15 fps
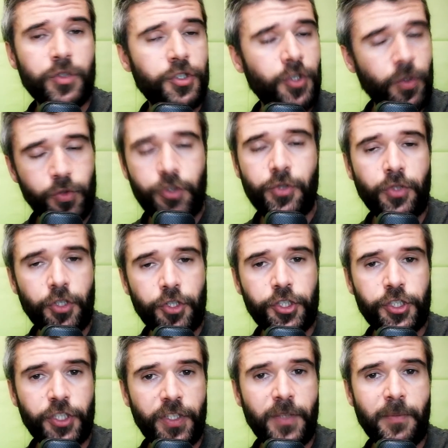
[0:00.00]
so do not
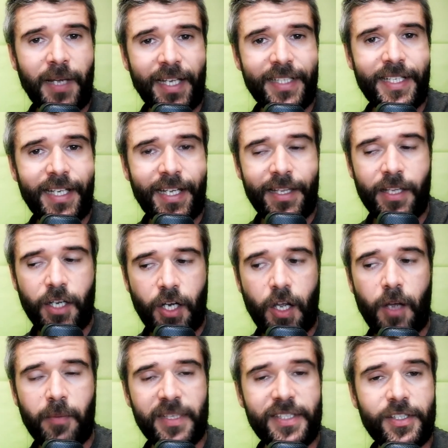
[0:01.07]
shit my shit in the
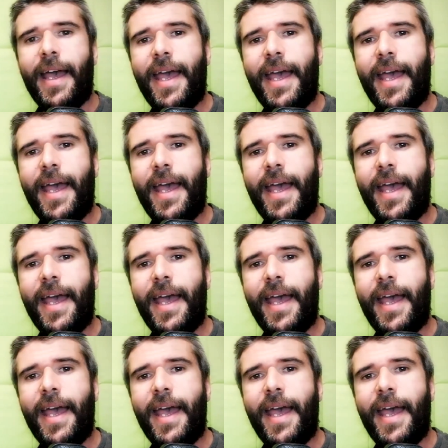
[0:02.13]
comments.